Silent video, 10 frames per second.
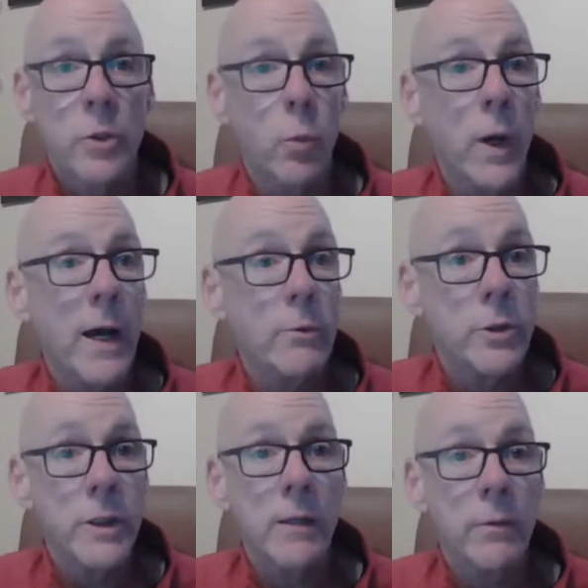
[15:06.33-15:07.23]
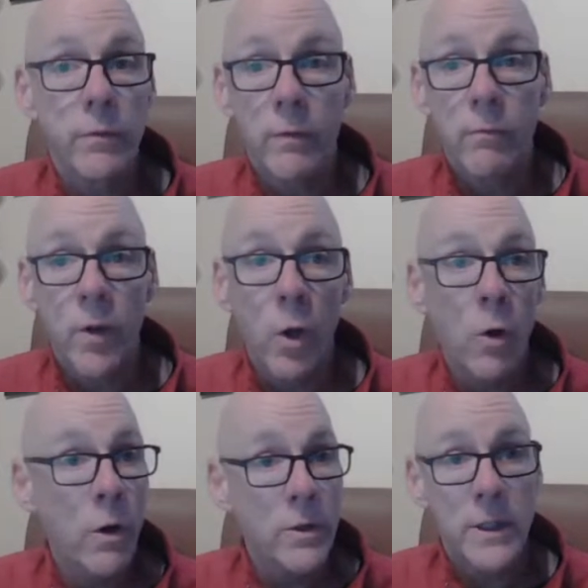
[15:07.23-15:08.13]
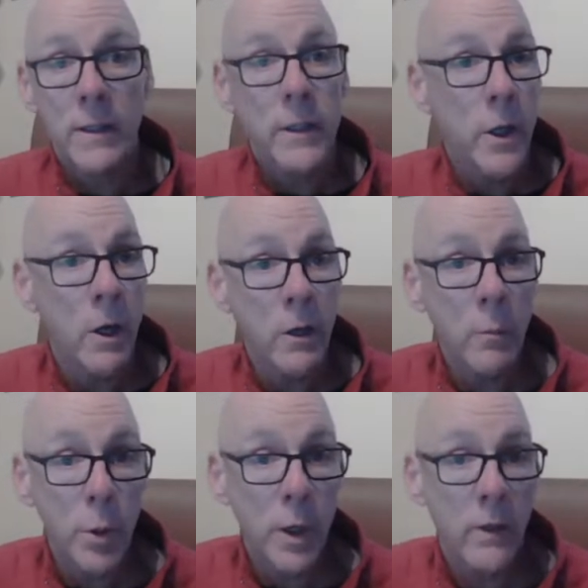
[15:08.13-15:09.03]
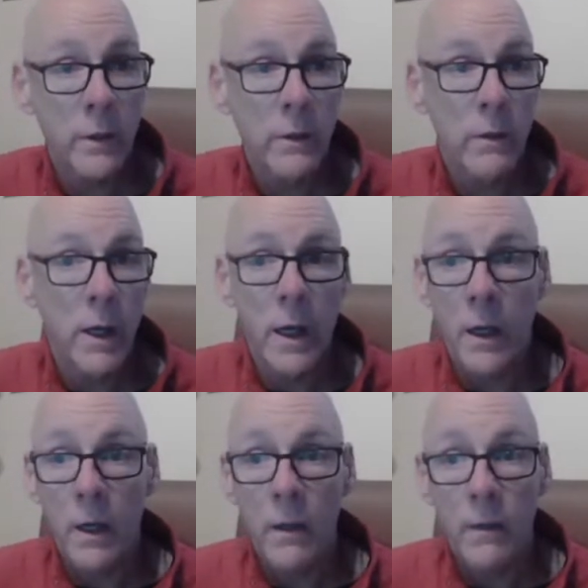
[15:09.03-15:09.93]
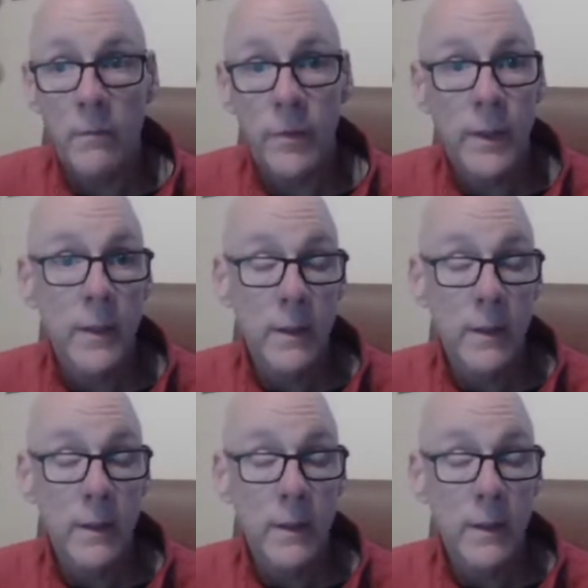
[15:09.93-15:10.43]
a wide receiver from Florence, and the younger brother of